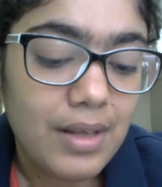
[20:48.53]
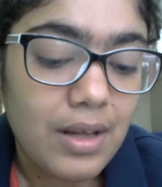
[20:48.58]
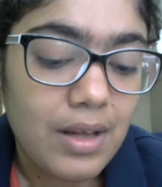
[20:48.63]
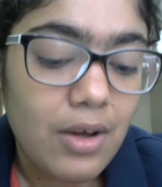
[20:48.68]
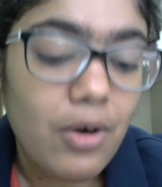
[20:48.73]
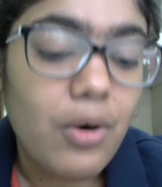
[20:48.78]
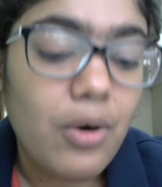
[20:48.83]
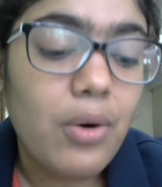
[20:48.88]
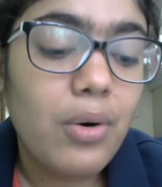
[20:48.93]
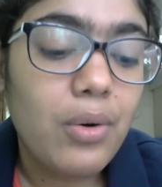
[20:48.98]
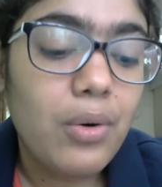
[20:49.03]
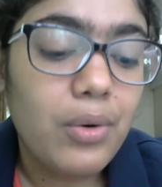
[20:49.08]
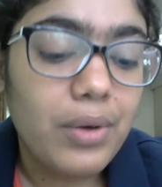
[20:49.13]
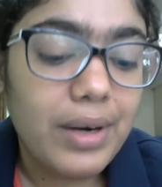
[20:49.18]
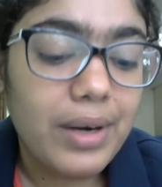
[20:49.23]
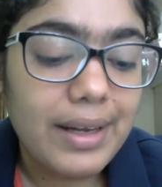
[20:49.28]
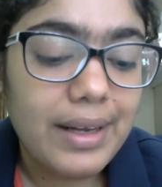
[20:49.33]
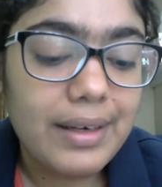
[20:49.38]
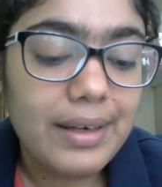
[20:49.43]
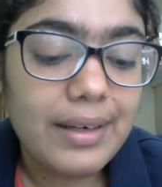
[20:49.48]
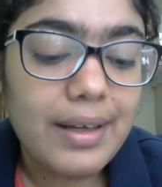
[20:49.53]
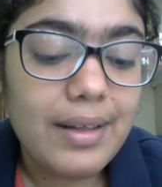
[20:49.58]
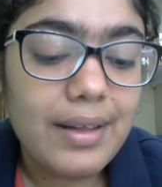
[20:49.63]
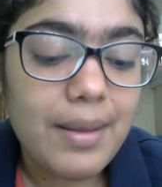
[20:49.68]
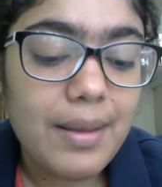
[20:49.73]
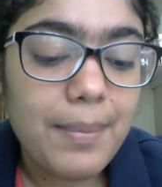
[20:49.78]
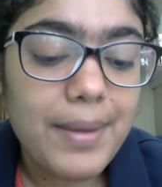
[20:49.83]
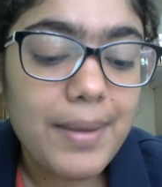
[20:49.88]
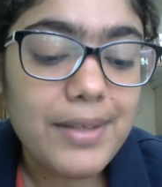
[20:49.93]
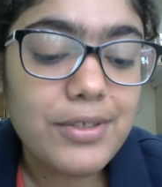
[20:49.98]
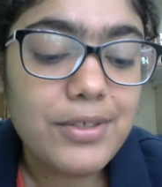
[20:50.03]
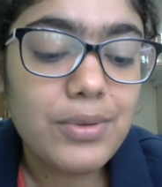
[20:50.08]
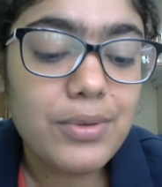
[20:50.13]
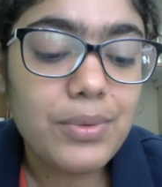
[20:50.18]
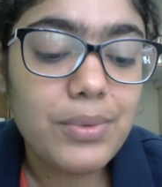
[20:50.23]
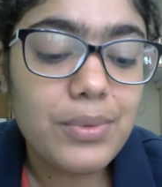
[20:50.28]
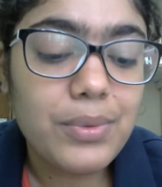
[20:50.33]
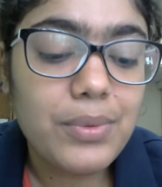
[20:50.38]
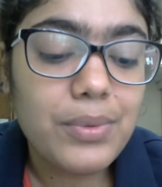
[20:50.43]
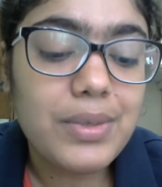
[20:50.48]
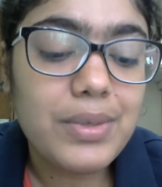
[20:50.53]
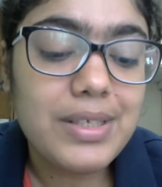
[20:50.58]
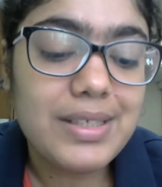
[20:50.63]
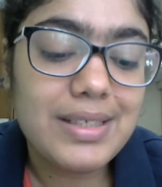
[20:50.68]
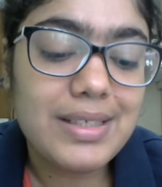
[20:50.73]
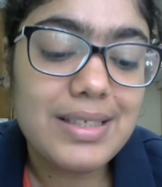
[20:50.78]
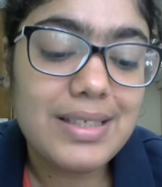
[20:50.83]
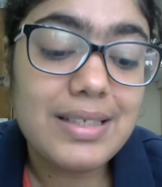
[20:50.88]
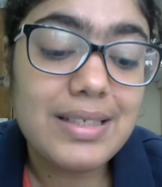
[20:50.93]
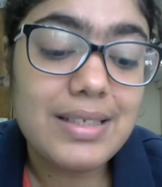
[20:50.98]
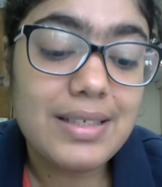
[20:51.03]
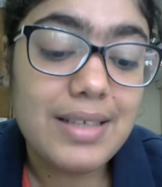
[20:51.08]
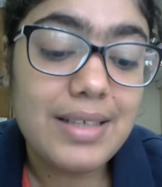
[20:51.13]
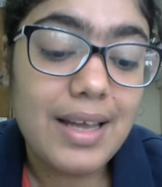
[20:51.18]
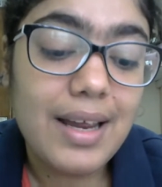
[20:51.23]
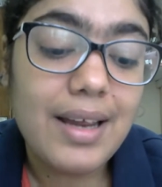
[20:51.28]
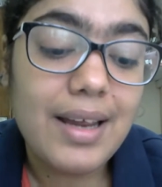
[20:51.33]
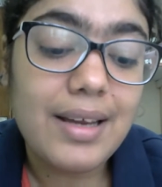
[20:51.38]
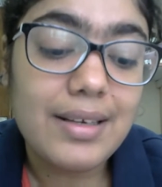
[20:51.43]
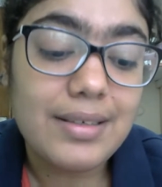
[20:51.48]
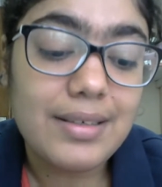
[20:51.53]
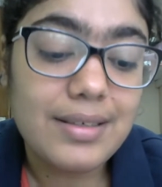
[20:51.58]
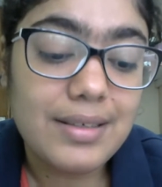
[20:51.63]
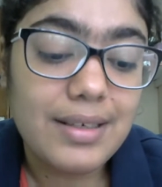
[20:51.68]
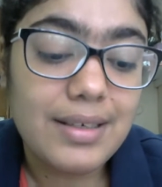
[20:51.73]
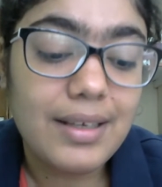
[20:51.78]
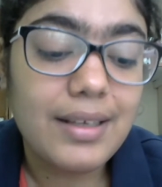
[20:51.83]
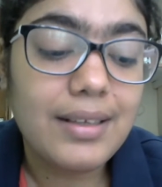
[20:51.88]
or any other person who is detained